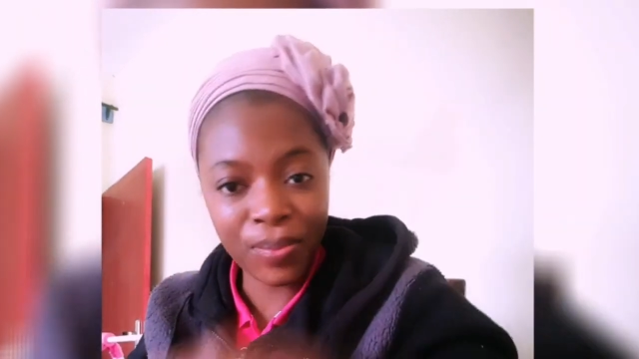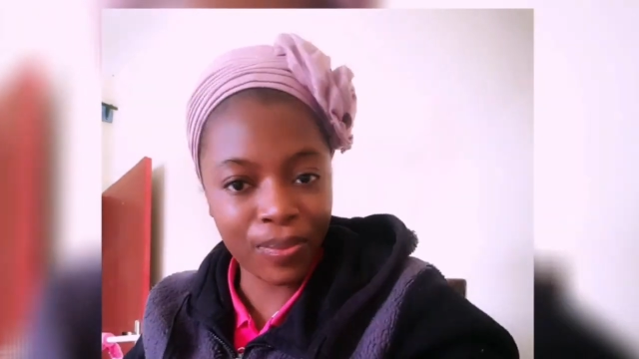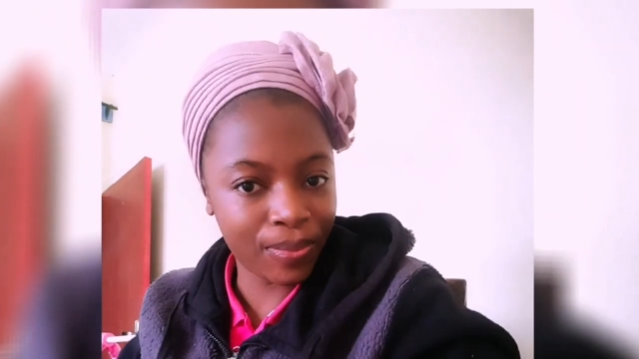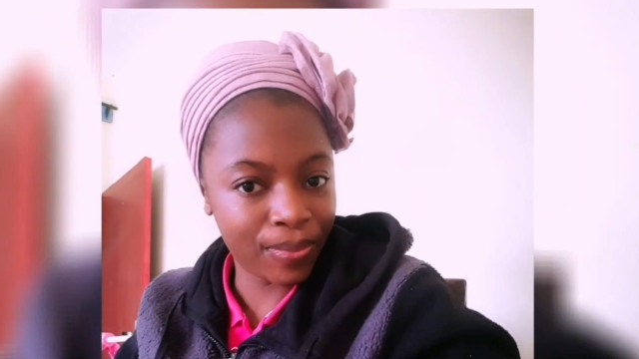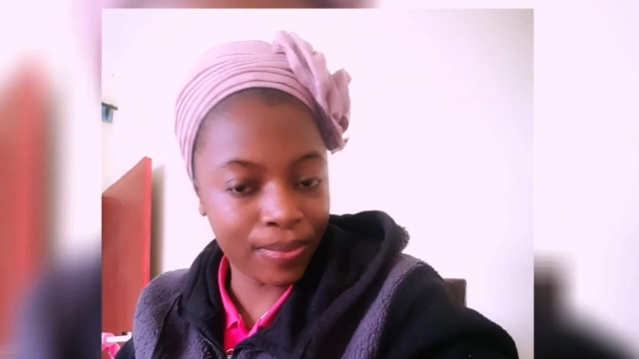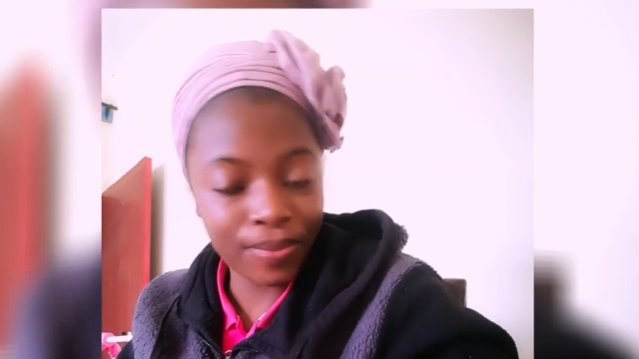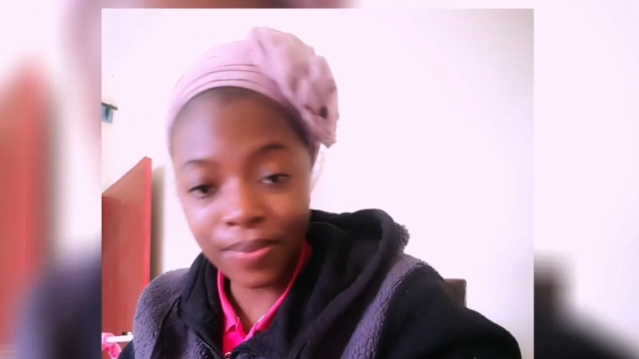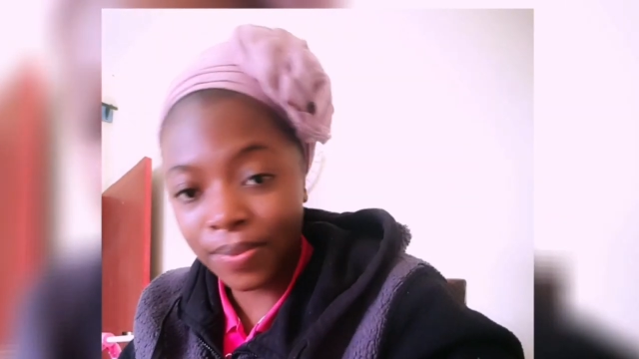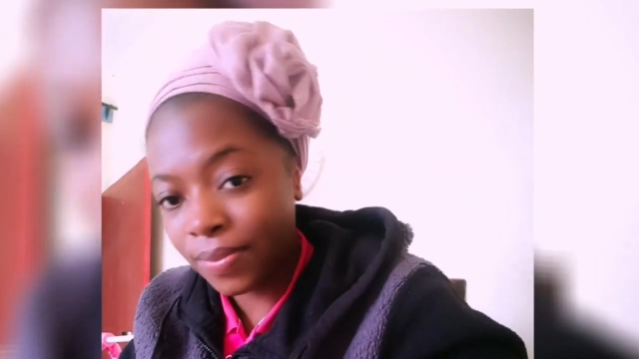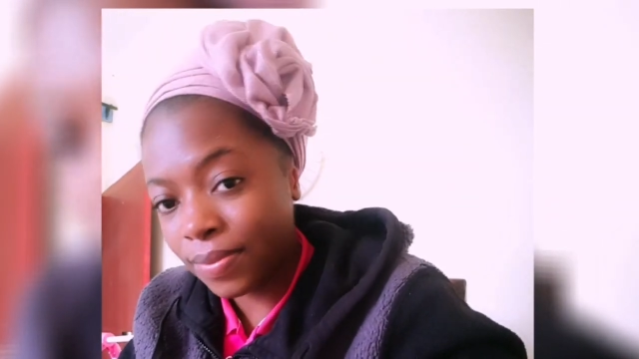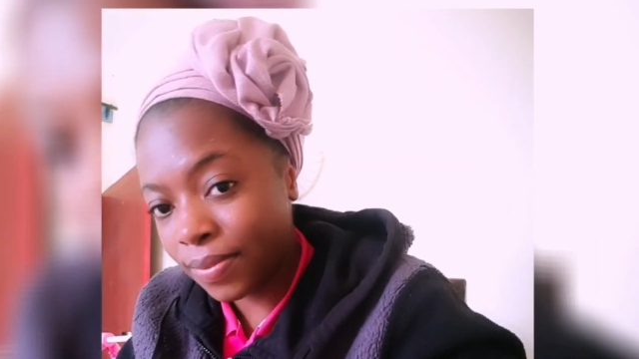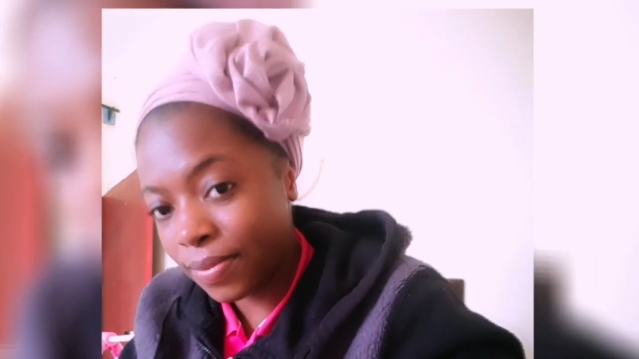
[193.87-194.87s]
able to see
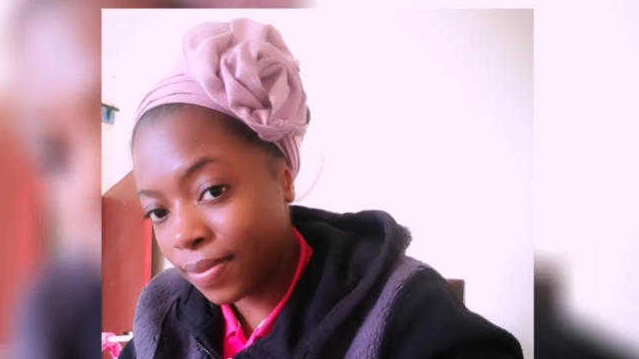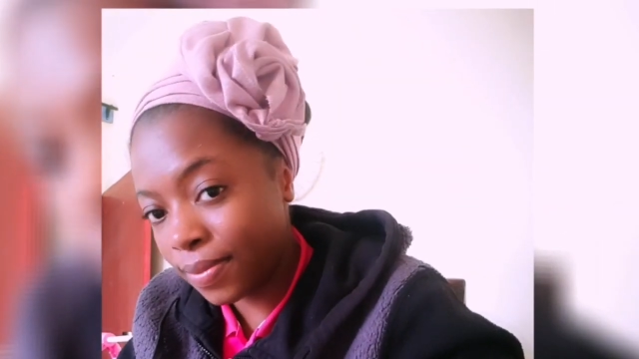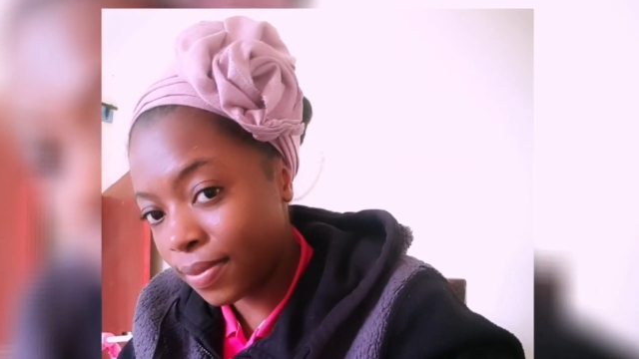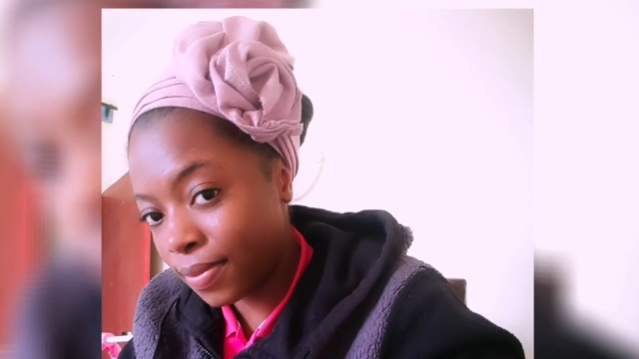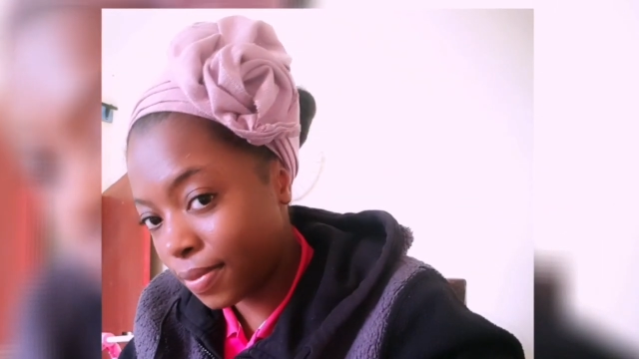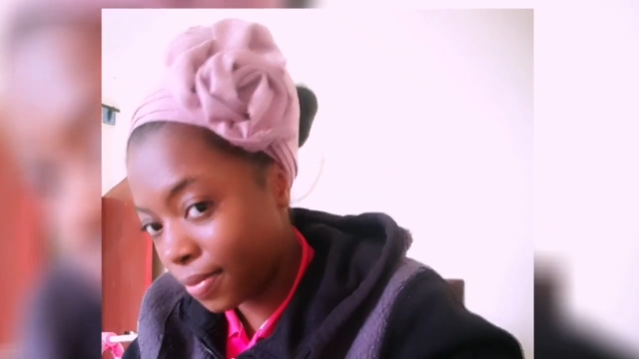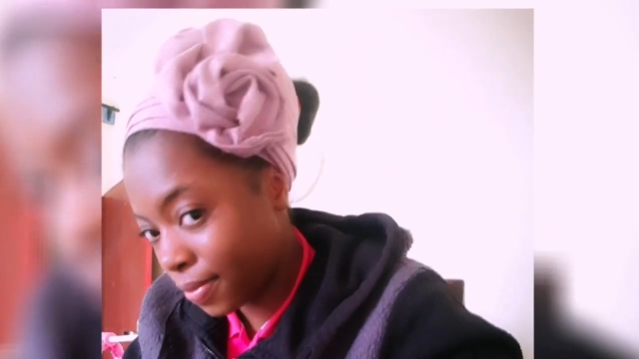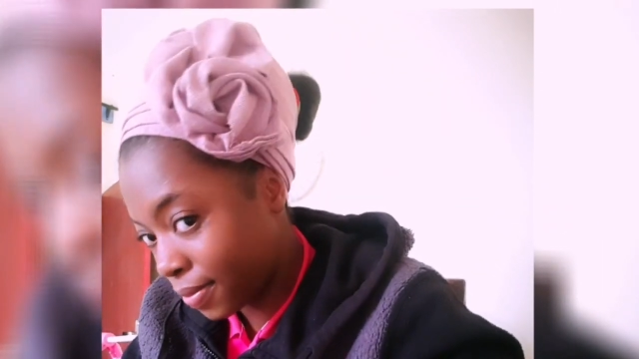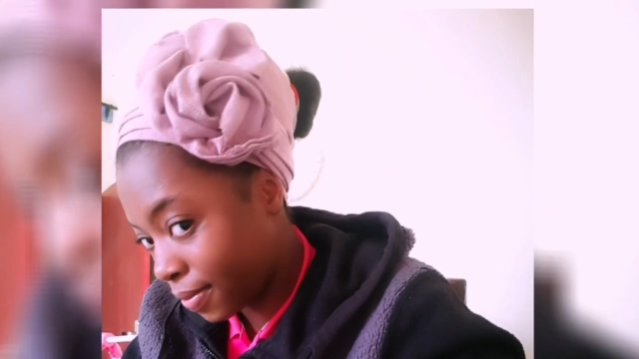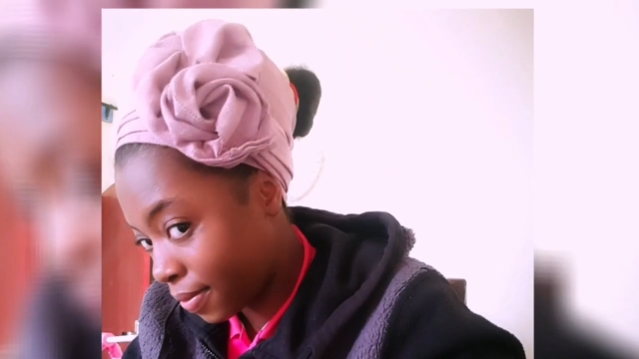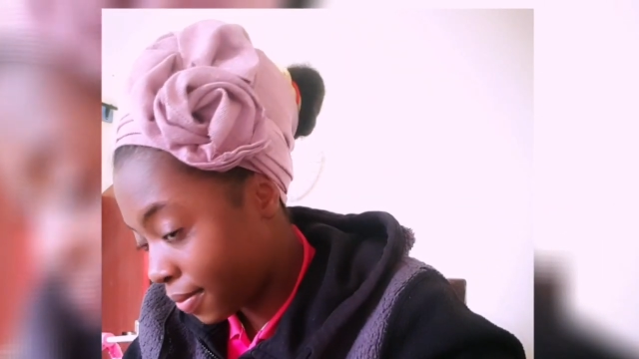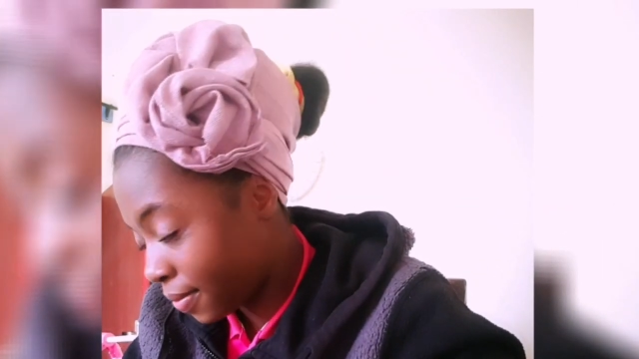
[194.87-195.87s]
and
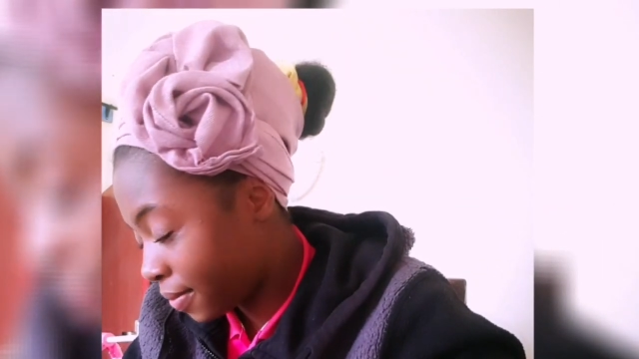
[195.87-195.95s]
you can